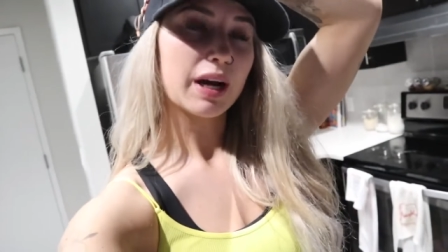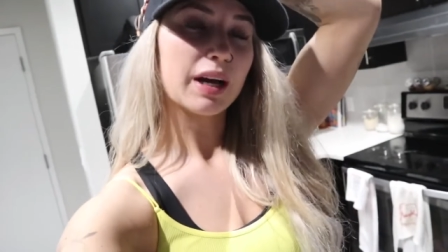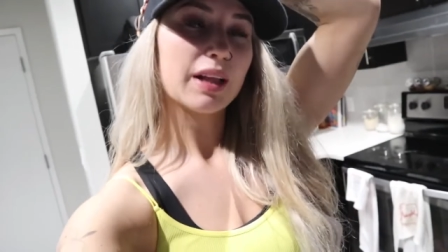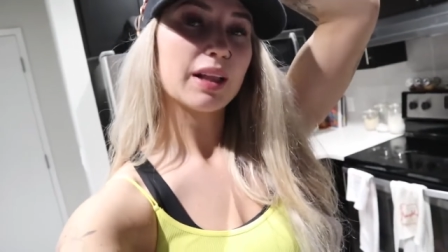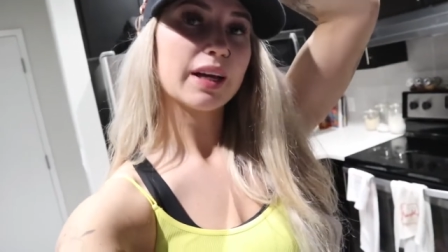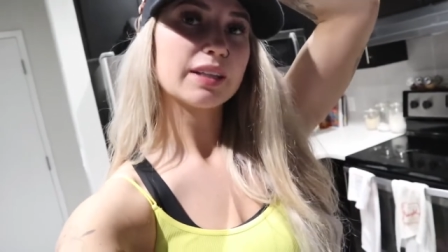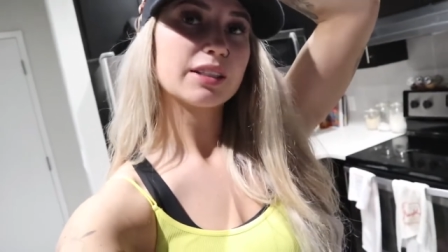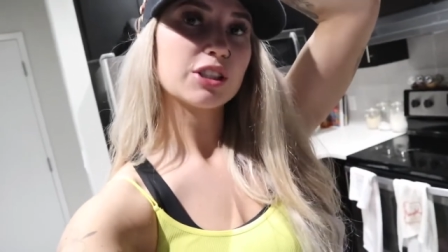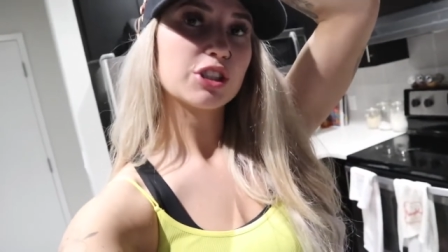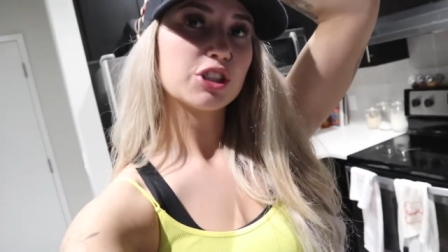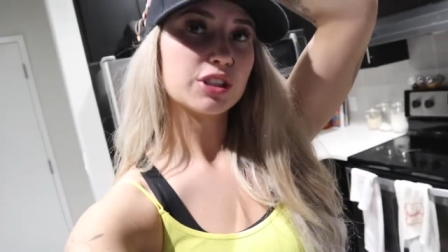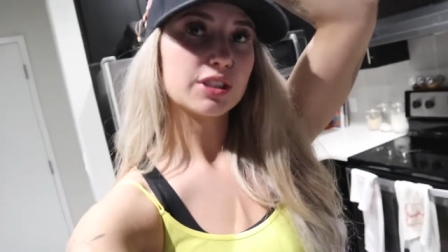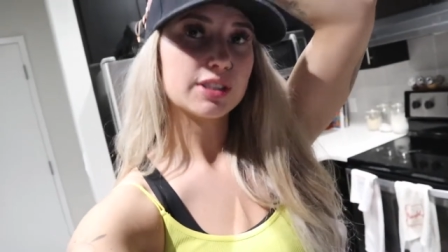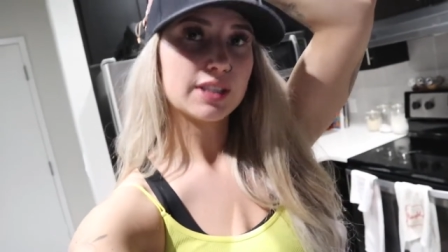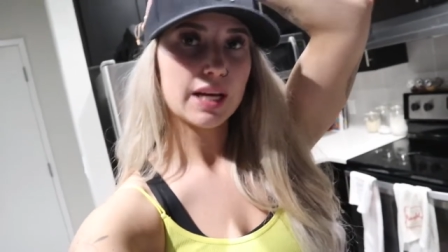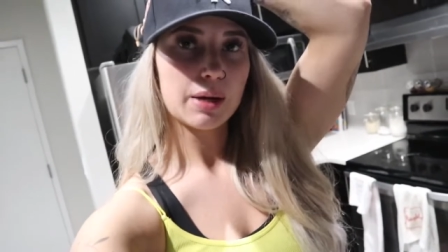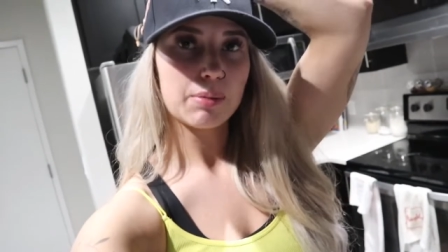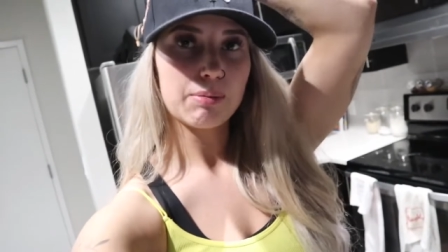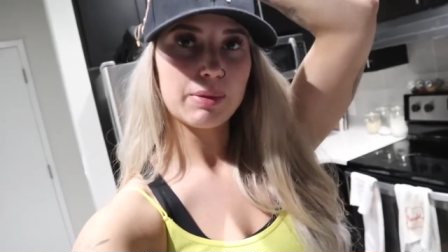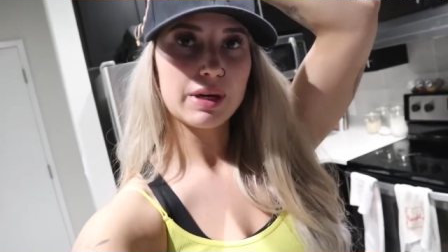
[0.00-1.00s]
I like to just
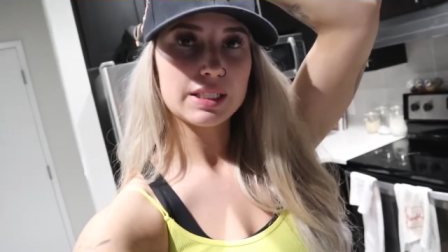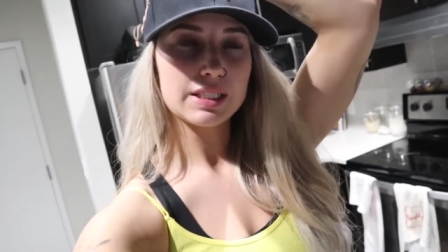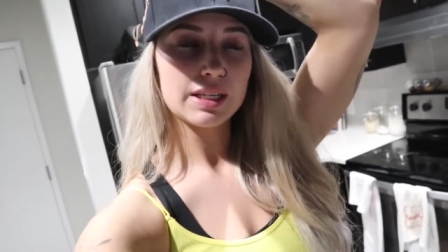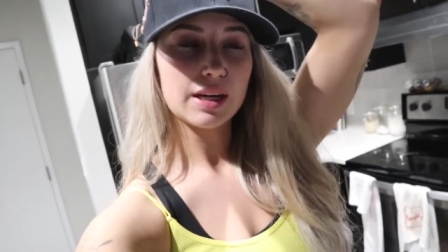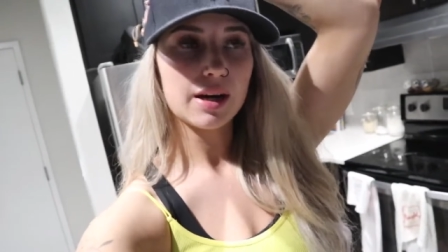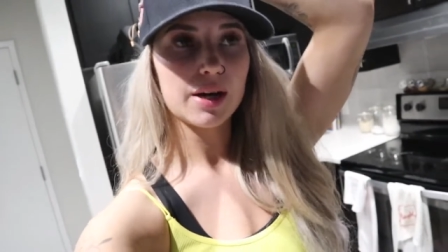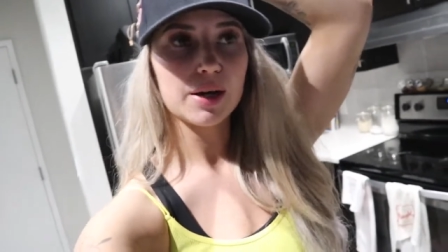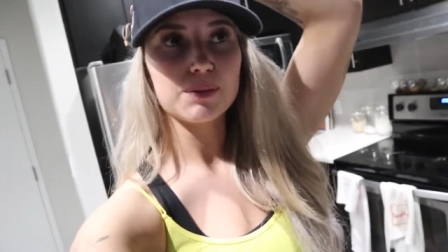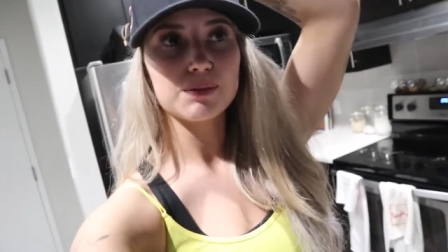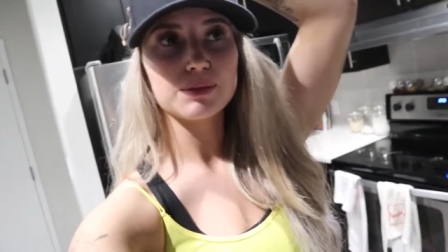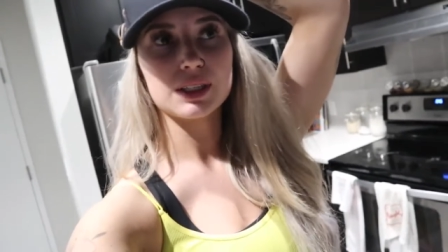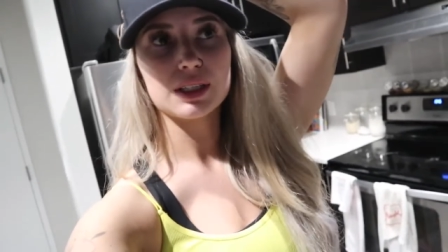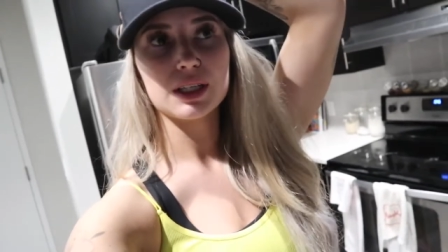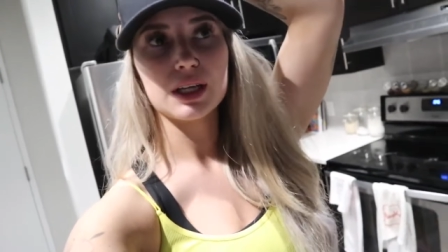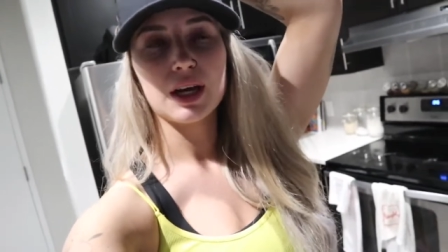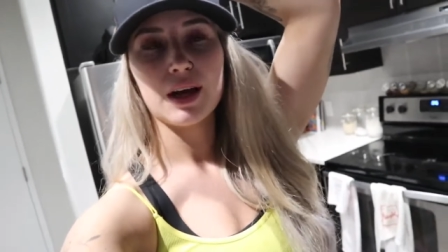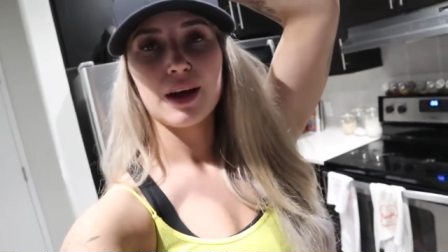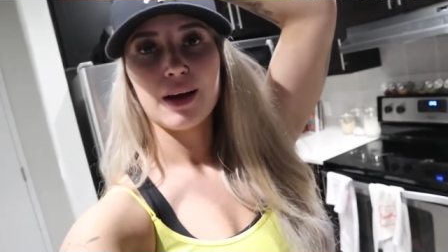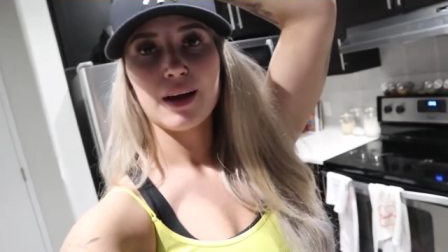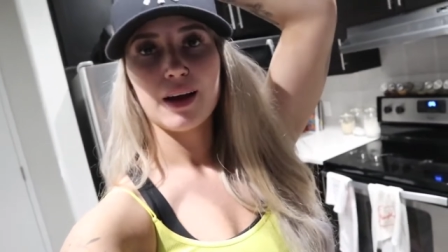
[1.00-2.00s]
take me times
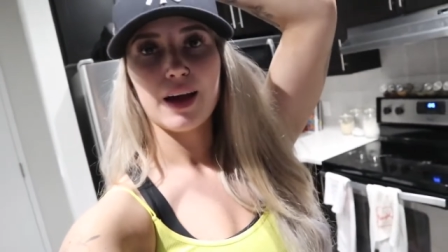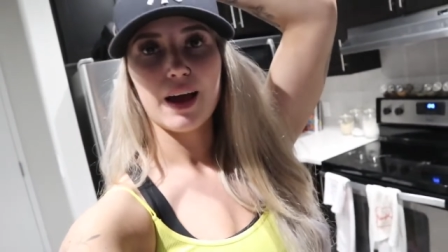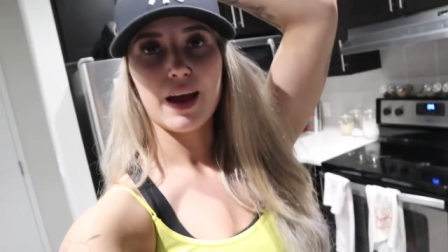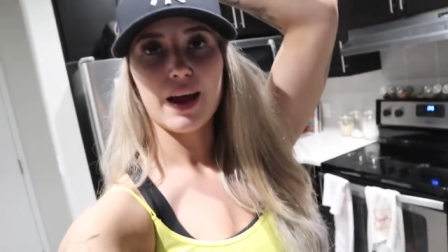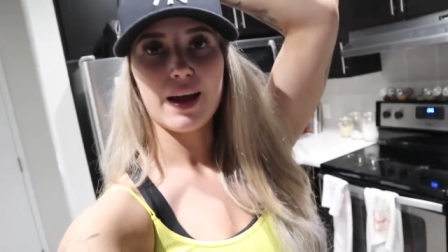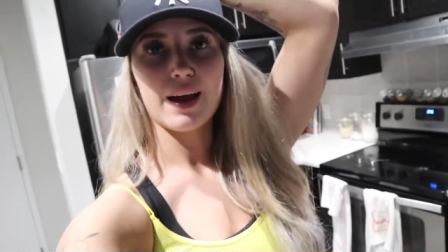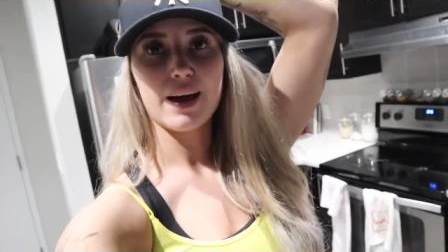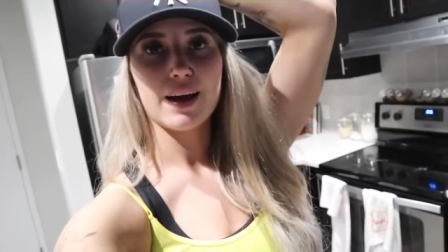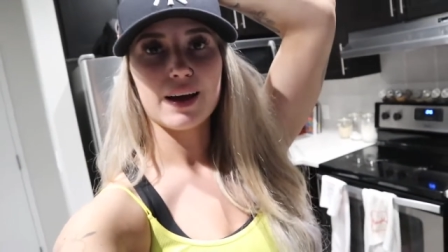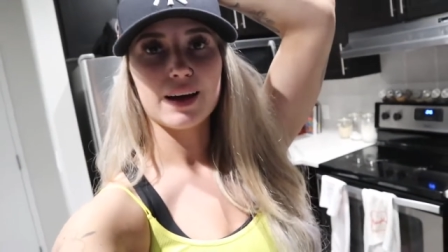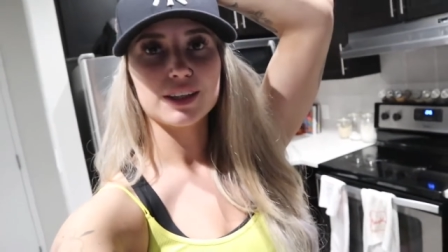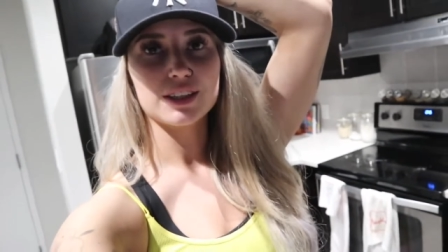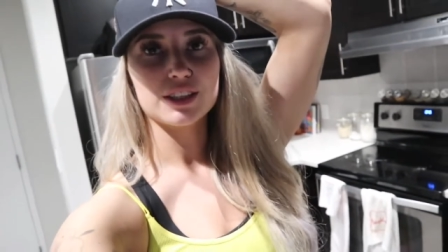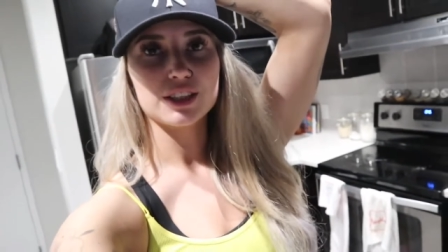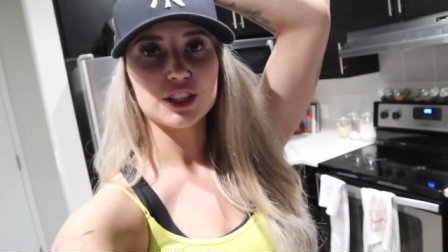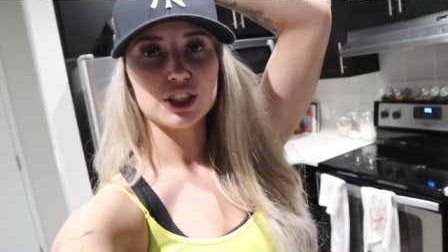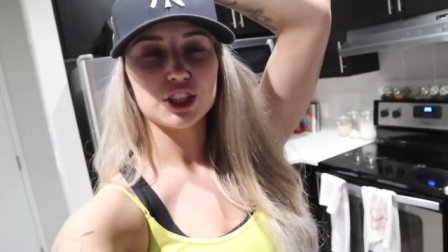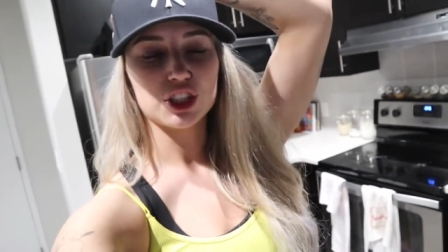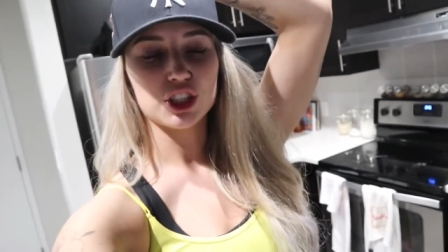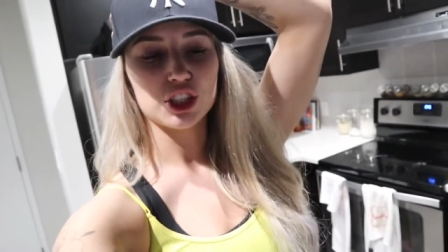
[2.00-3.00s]

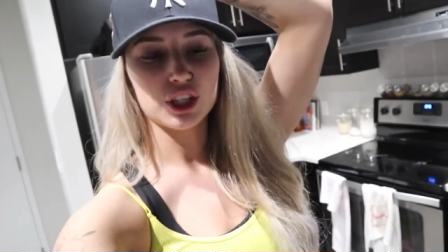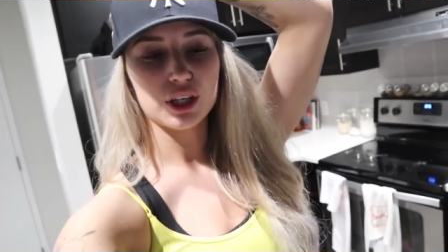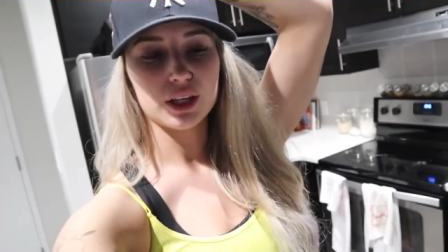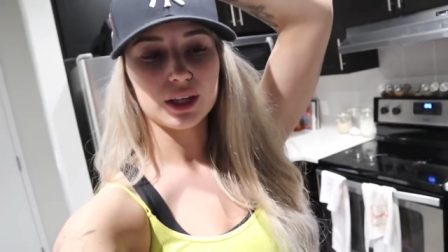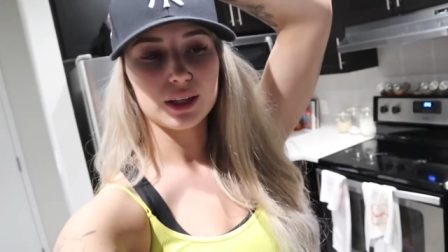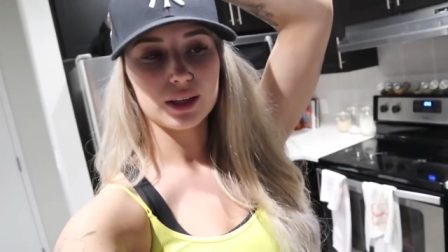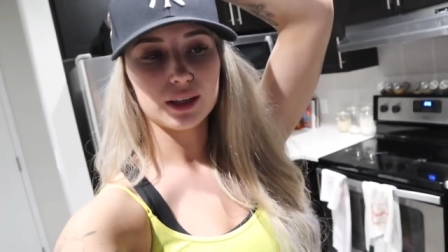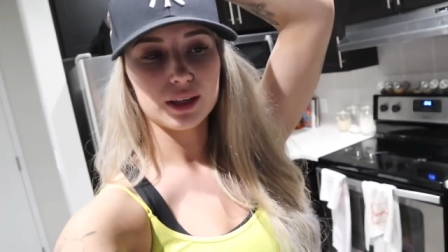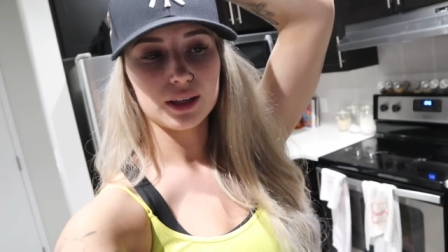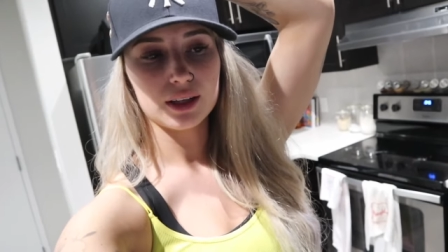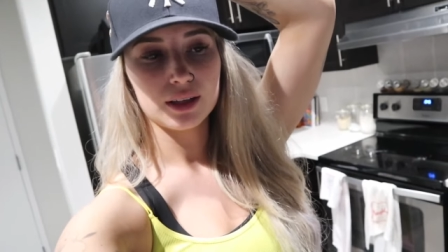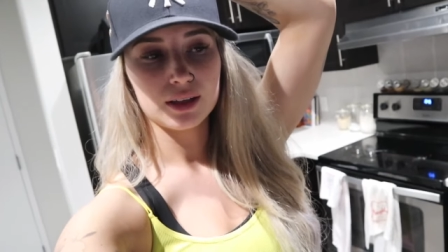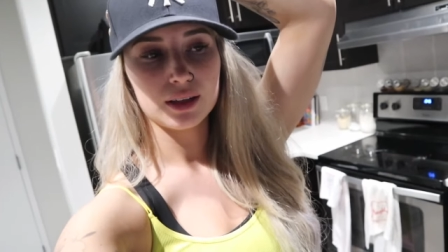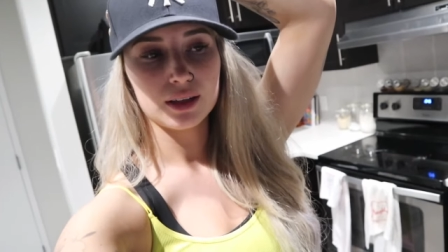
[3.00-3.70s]
and chill.